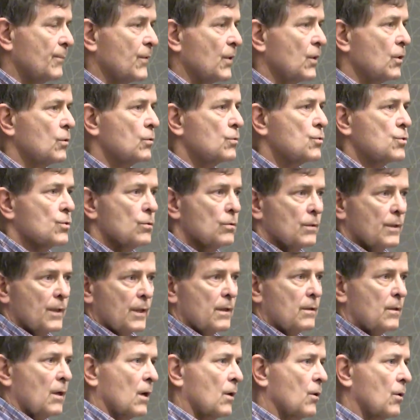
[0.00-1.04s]
to you,
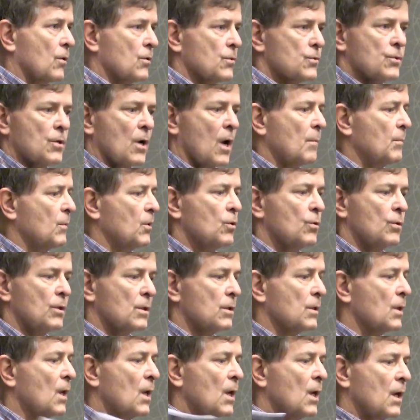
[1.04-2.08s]
Julie. Of course, Tommy, you
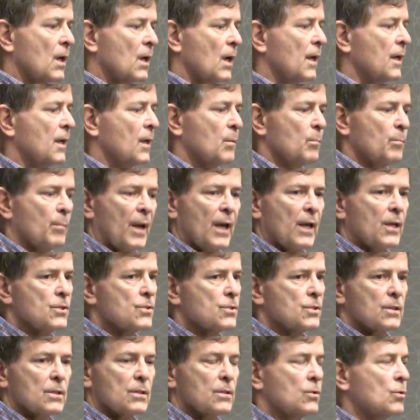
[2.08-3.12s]
can cut it and
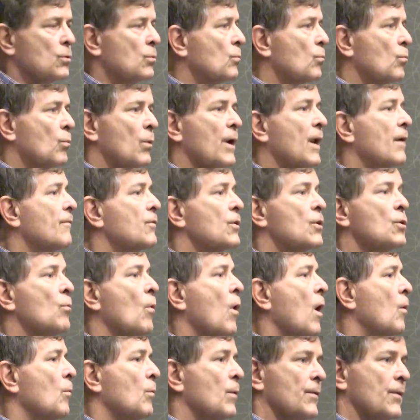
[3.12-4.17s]
paste it. Do whatever you
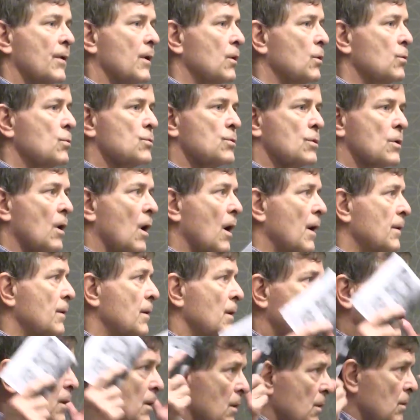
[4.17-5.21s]
want with it. Use it
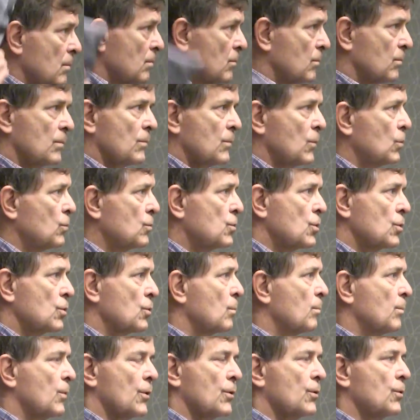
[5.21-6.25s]
on
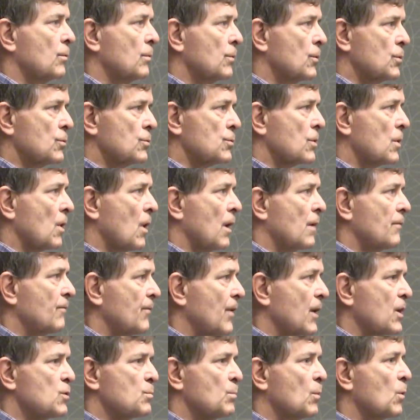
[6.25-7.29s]
YouTube or use it on
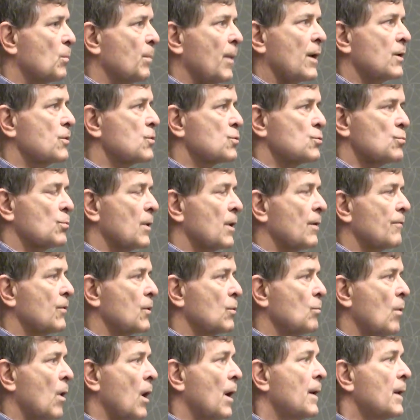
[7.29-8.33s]
Facebook pages. Whatever
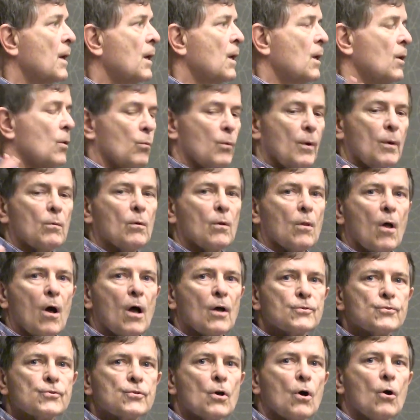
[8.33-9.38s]
you want. We will
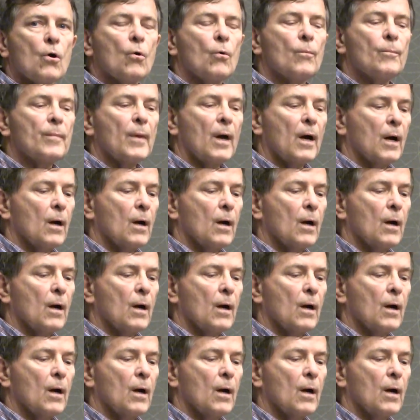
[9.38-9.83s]
also